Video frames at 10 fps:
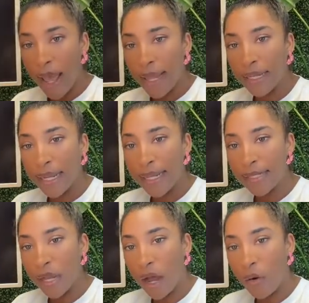And
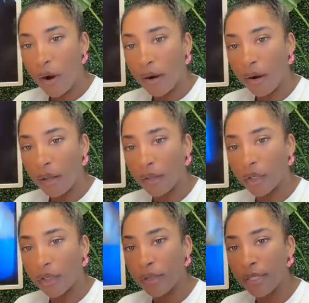guys, how are all the
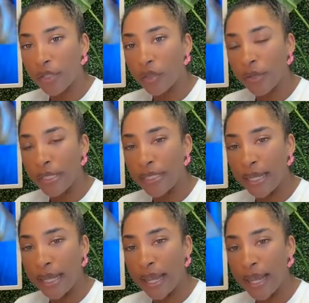girlies doing
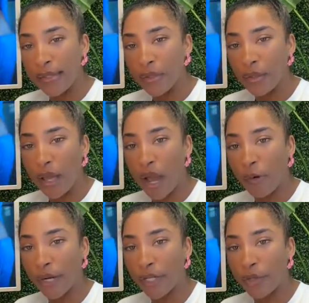today? Hazel, how
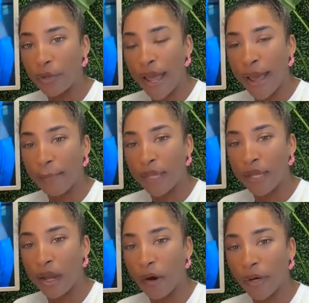are you?
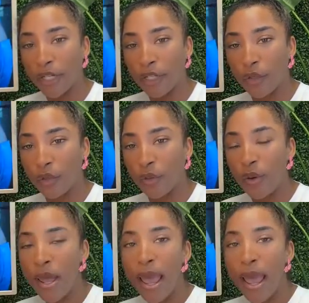Ambi, how are you?